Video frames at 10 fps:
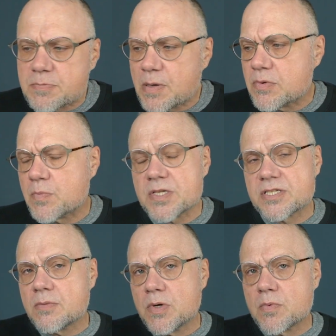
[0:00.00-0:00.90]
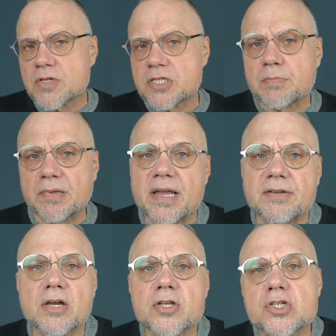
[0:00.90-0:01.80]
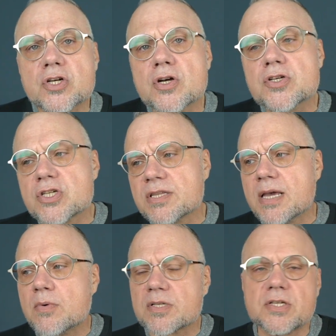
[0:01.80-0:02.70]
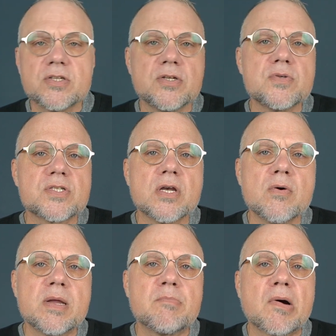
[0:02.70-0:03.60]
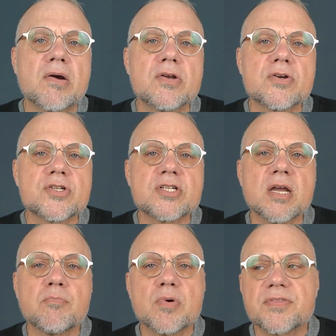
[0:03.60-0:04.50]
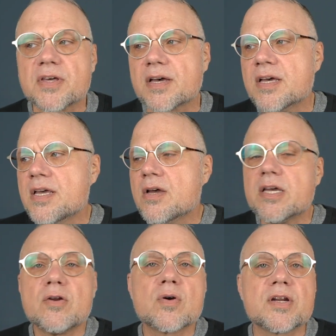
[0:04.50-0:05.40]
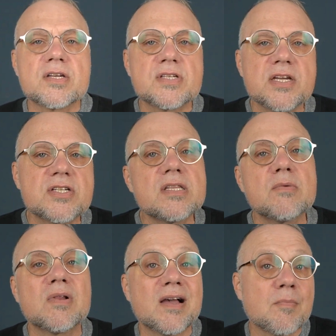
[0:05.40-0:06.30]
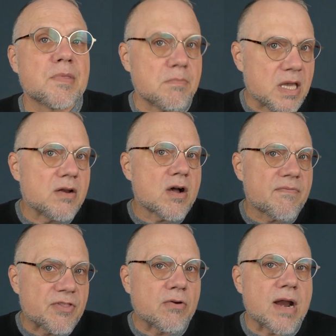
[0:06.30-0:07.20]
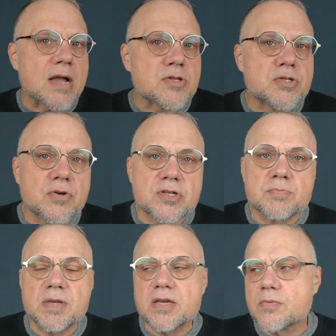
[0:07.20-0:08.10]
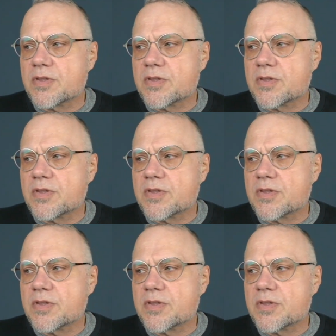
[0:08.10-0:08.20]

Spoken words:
but when someone wants to plant a church and they want to do so in partnership with an organization that will help them get off the ground, so to speak,